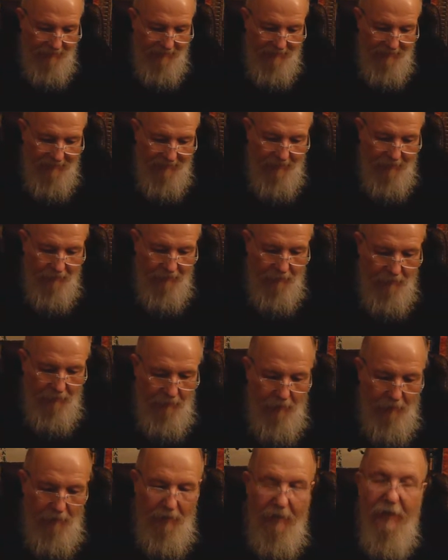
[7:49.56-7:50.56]
hand,
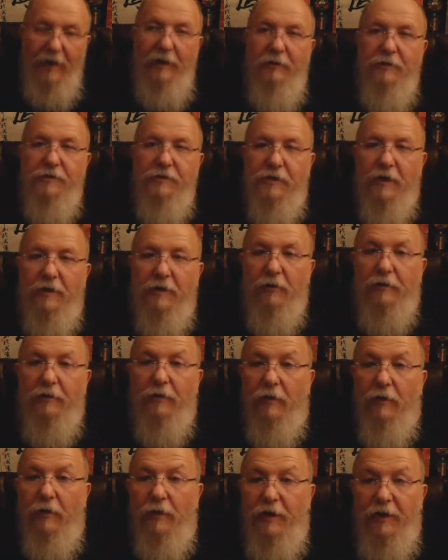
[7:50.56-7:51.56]
Aristotle
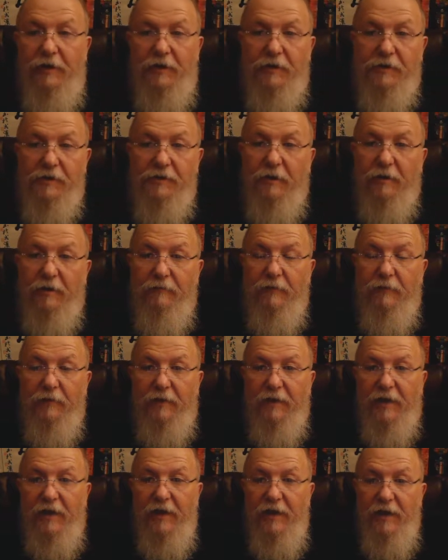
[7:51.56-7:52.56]
thought he'd discovered
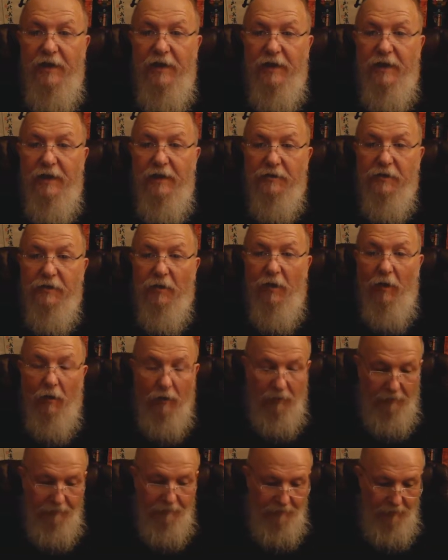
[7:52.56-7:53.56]
the key to
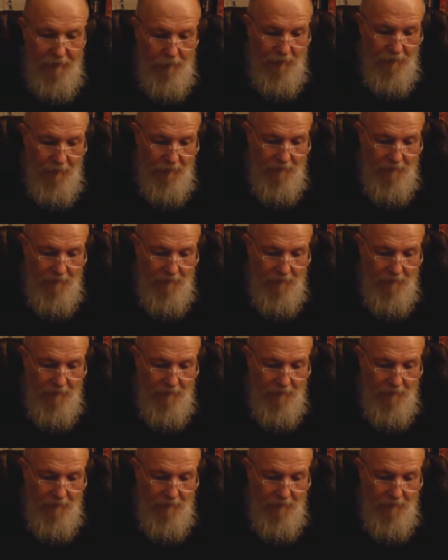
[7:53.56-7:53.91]
all of human